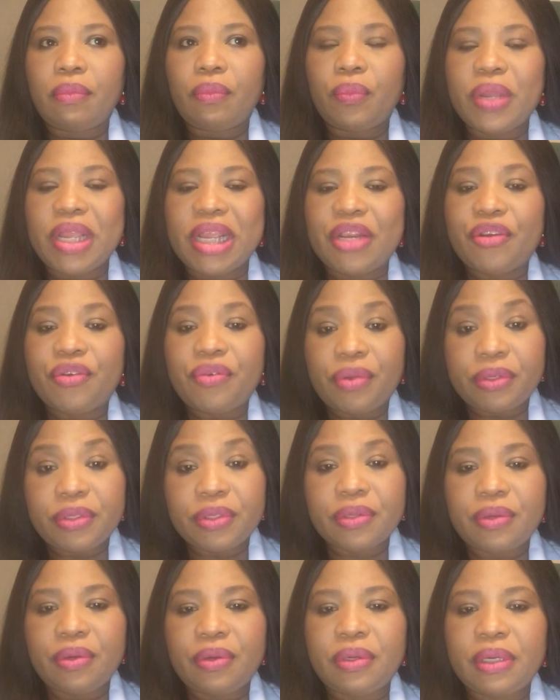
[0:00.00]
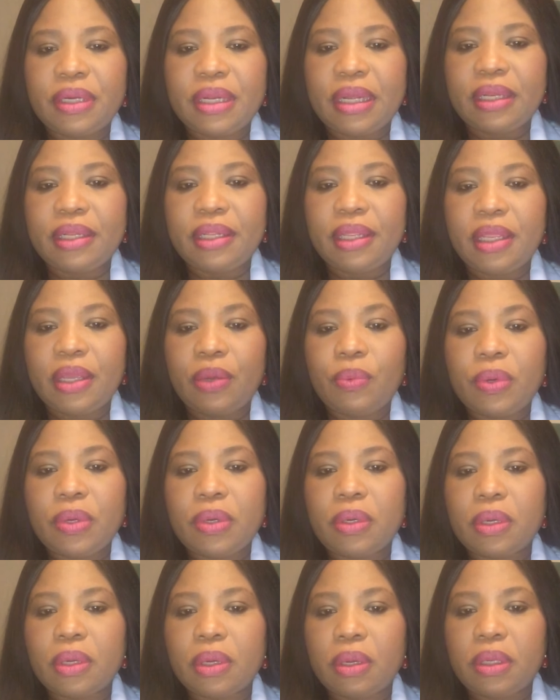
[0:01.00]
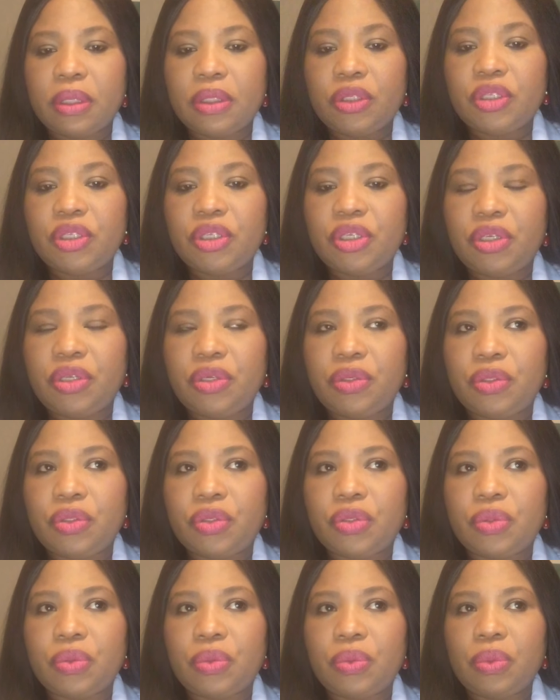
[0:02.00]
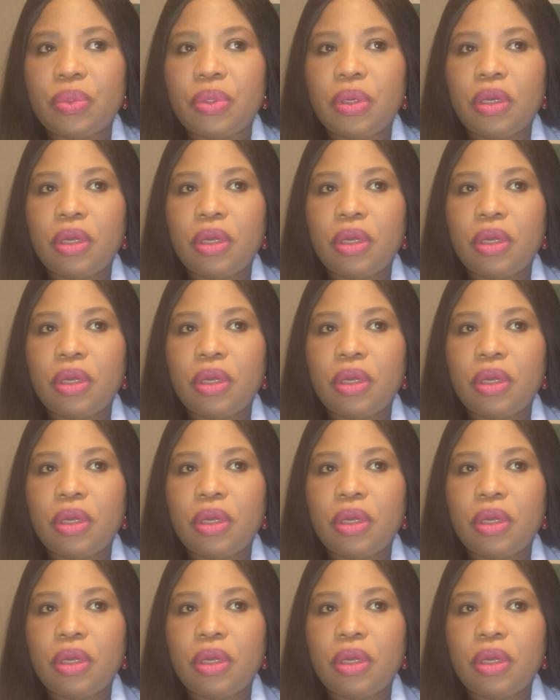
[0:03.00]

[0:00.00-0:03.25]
we trust God that He will continue to